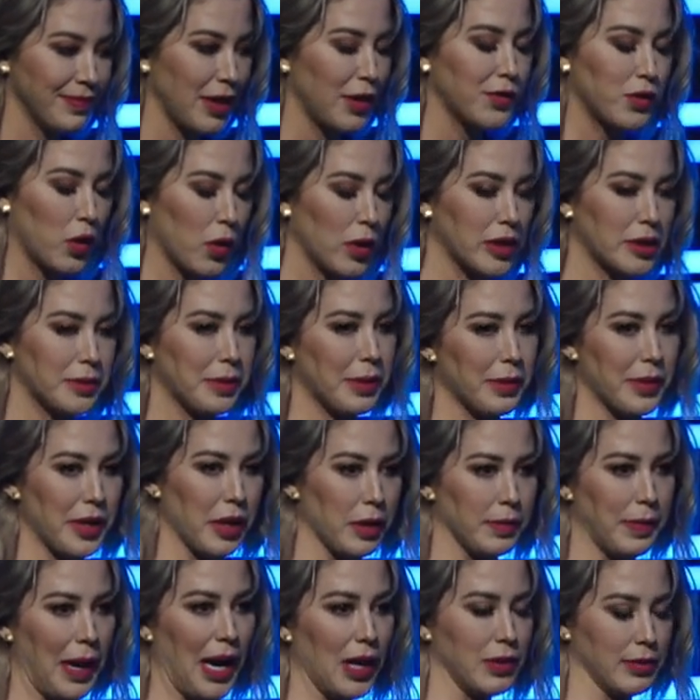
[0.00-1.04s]
Of course, we were in
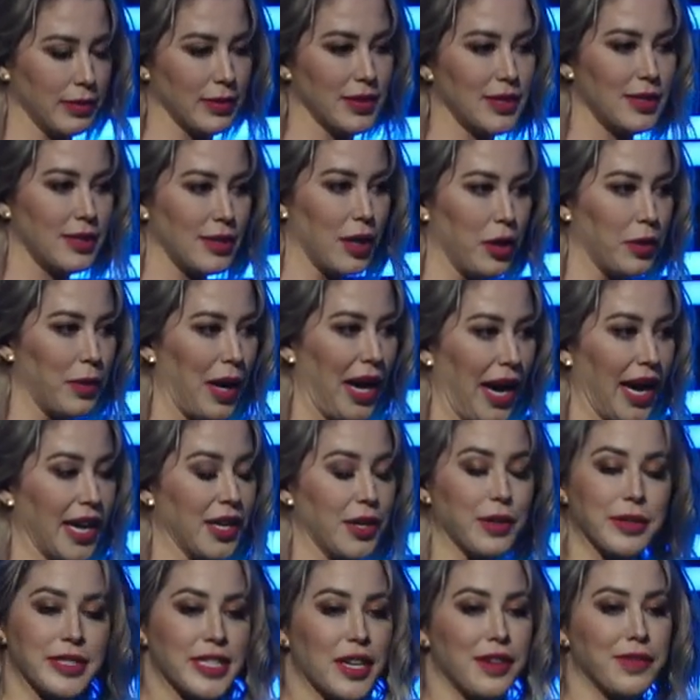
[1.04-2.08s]
the mountains, so I had
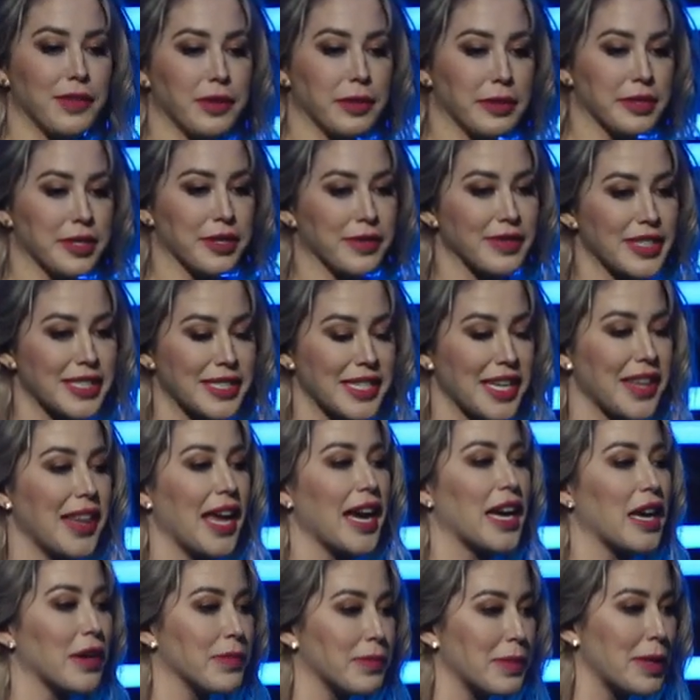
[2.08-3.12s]
no cell phone service, and
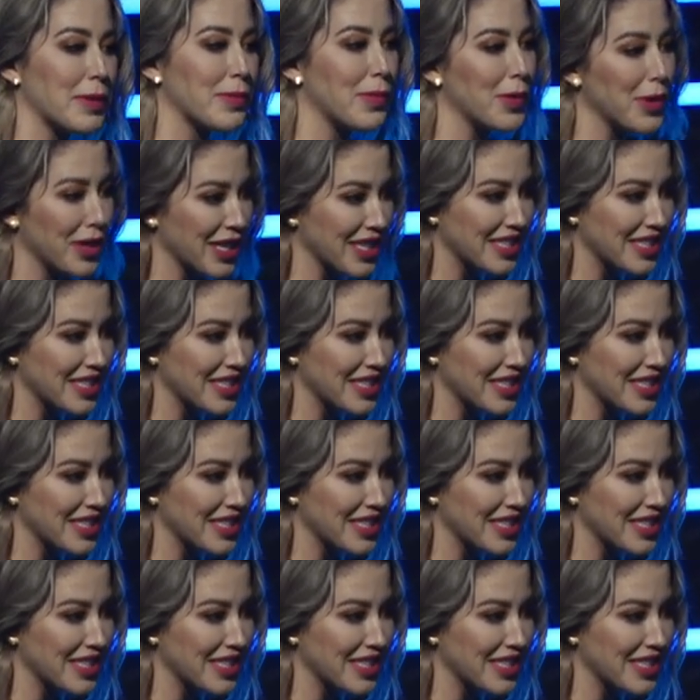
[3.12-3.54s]
that gave me more